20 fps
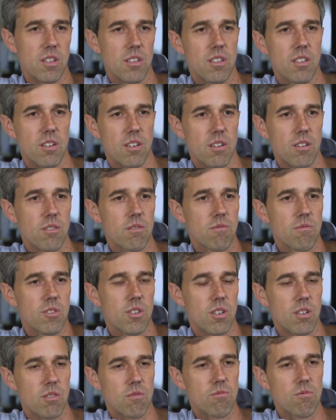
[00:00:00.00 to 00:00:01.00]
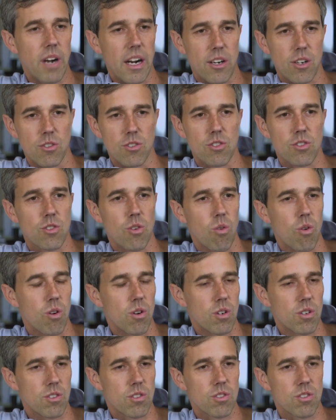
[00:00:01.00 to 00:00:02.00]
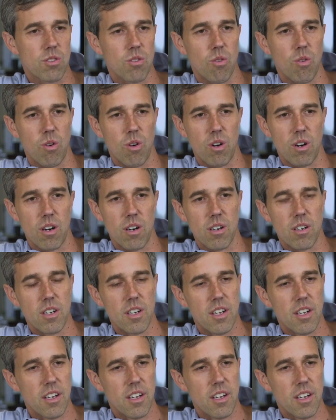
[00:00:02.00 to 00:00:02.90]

your record stores or